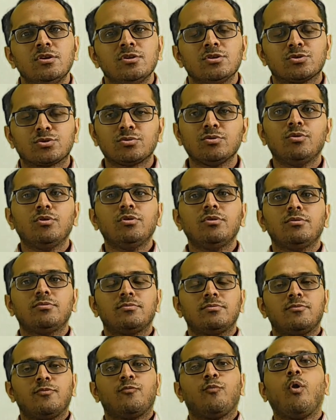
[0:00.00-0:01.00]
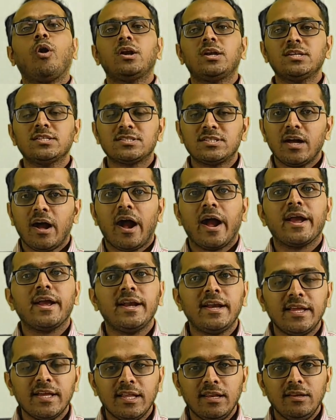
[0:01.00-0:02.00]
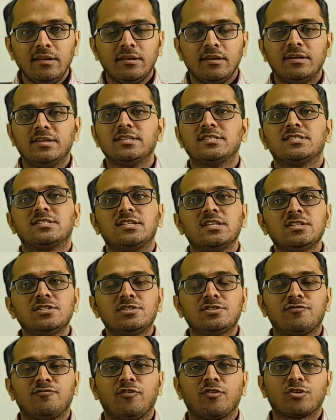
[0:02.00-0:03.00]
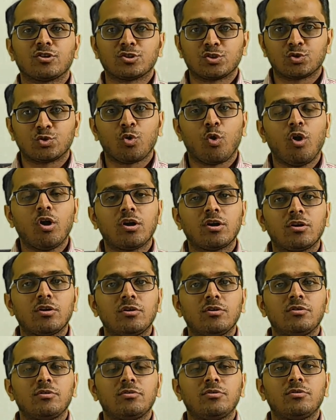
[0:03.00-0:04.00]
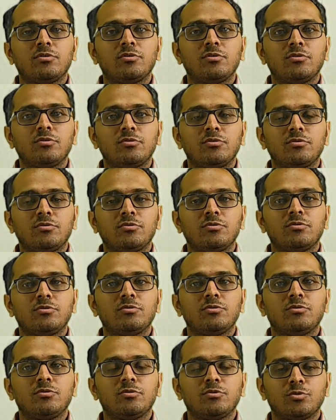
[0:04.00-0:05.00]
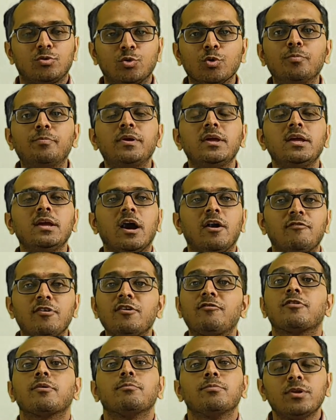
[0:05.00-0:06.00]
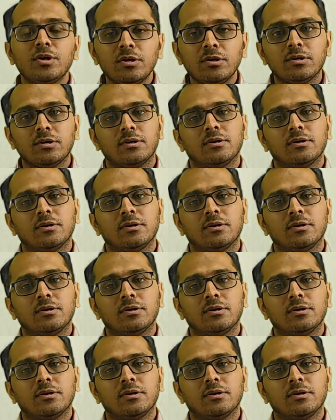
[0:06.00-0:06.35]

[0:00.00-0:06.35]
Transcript: So what is the ideal distance for a stock to be away from the